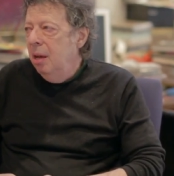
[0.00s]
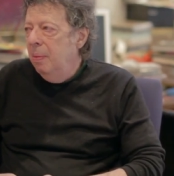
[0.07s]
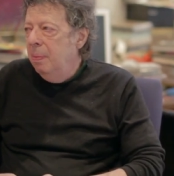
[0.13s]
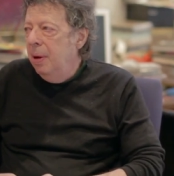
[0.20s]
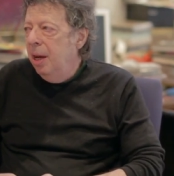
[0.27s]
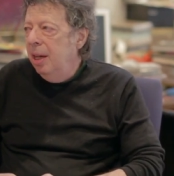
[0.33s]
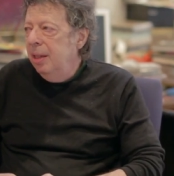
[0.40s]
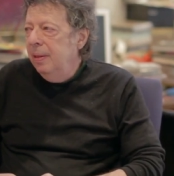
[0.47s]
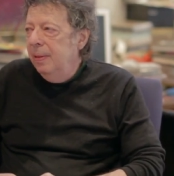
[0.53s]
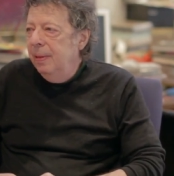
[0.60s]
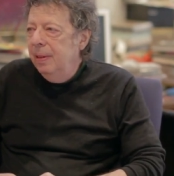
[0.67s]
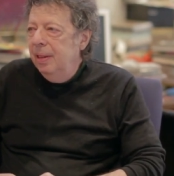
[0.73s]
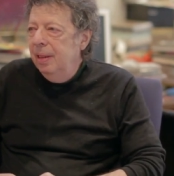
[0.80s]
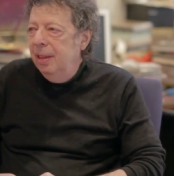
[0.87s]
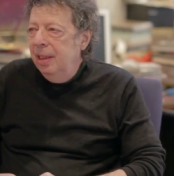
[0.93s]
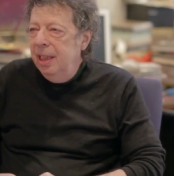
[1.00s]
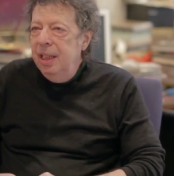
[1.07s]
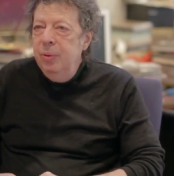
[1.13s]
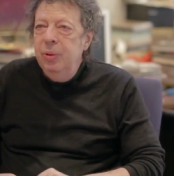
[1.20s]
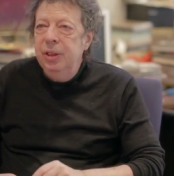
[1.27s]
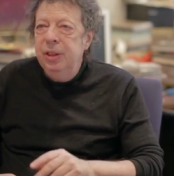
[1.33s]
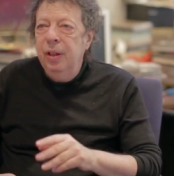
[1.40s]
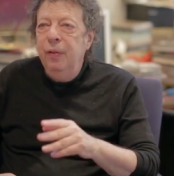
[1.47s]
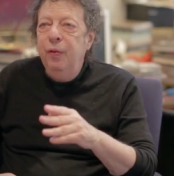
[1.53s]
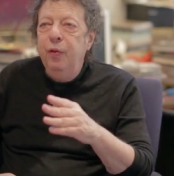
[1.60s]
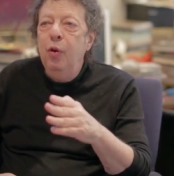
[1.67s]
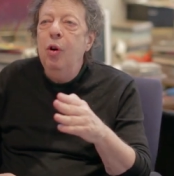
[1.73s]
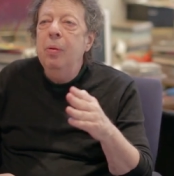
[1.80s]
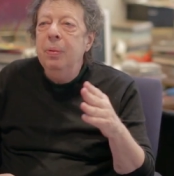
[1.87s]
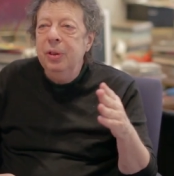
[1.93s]
But he was a
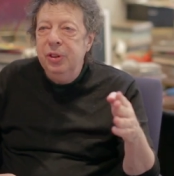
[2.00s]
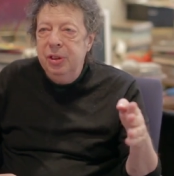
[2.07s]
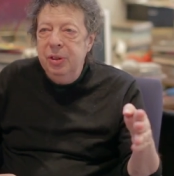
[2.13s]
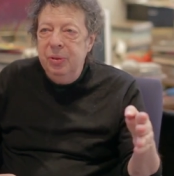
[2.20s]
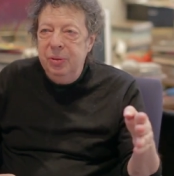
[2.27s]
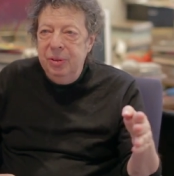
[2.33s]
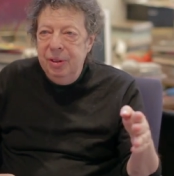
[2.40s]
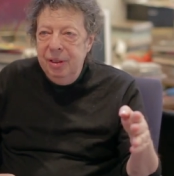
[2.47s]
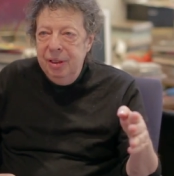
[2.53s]
former student.